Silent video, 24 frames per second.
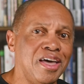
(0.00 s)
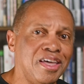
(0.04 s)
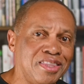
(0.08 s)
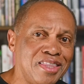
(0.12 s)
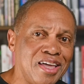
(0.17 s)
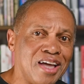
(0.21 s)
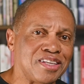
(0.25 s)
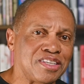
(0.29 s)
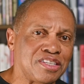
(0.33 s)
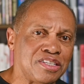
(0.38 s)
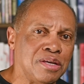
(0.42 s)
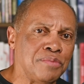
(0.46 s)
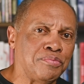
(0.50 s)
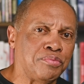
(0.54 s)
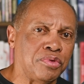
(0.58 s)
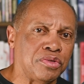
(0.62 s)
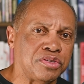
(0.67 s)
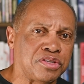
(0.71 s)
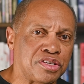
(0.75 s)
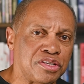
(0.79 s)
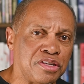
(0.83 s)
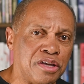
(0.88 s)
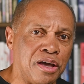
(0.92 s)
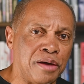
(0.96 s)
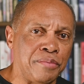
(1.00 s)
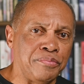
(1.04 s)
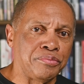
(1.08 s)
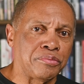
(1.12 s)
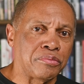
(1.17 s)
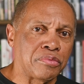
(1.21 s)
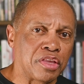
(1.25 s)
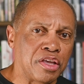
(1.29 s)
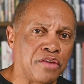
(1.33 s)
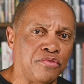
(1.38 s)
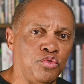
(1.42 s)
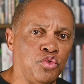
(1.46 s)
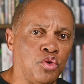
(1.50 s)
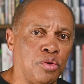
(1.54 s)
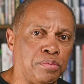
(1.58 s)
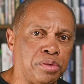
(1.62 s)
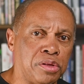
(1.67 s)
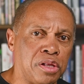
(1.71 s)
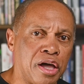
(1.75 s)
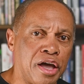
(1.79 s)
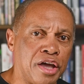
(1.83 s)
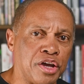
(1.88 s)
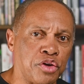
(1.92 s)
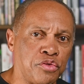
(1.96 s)
That simple step, if you
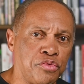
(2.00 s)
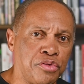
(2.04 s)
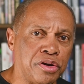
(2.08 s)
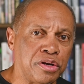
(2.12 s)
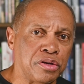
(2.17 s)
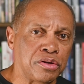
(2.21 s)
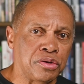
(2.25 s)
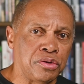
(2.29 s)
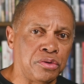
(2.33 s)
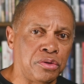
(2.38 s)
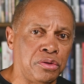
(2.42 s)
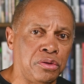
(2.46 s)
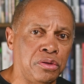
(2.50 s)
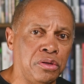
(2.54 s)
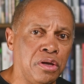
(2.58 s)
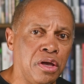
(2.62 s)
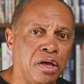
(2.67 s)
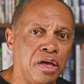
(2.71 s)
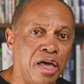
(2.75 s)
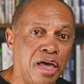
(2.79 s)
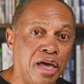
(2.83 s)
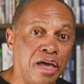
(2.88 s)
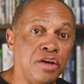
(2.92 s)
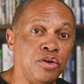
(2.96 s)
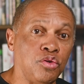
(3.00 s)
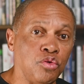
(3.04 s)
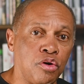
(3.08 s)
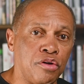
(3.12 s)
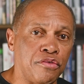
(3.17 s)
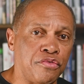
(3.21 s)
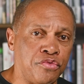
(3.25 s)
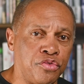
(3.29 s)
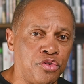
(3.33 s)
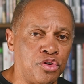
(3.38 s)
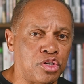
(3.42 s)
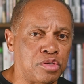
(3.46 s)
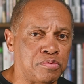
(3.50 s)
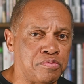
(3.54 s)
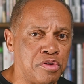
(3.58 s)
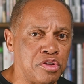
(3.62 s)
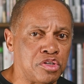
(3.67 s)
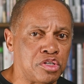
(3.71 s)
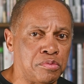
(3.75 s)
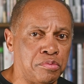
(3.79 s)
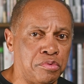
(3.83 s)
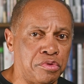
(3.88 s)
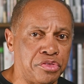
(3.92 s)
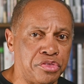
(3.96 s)
apply critical and or first
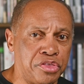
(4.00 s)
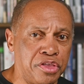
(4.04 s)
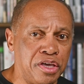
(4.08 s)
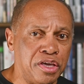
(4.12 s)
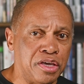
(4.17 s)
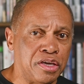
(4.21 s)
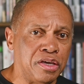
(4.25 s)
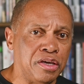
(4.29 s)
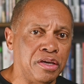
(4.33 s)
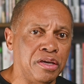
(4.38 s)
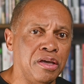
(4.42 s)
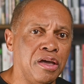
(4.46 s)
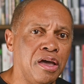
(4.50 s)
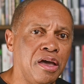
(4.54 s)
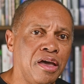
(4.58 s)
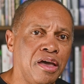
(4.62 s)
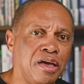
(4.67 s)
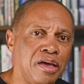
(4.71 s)
principle thinking,